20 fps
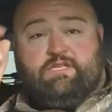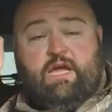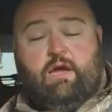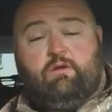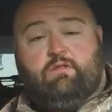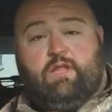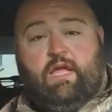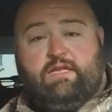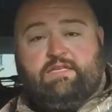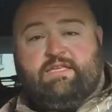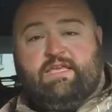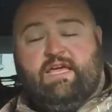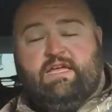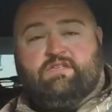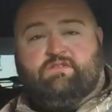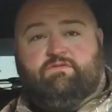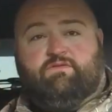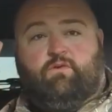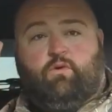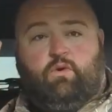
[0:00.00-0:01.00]
I would like to catch
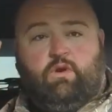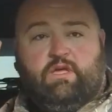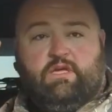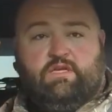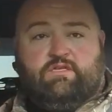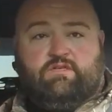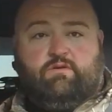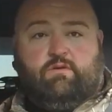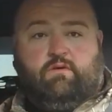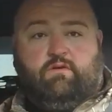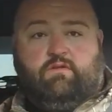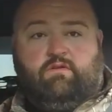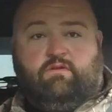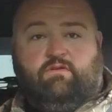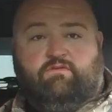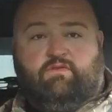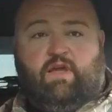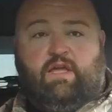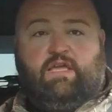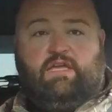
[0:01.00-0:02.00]
a 40-inch northern.
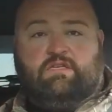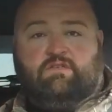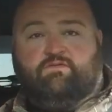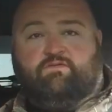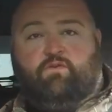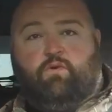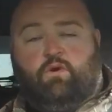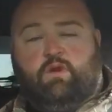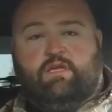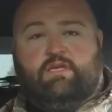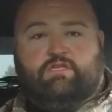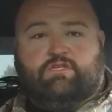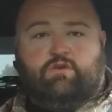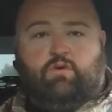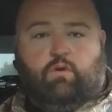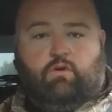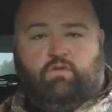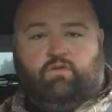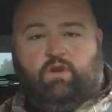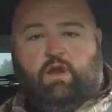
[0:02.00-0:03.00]
If I catch a 40-inch
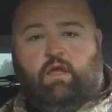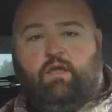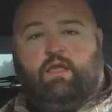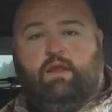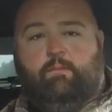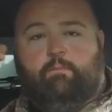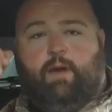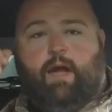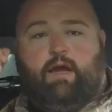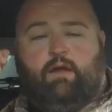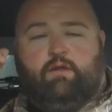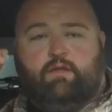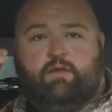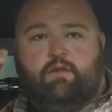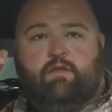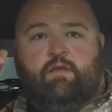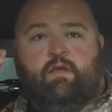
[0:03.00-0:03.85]
northern, I'll get it mounted.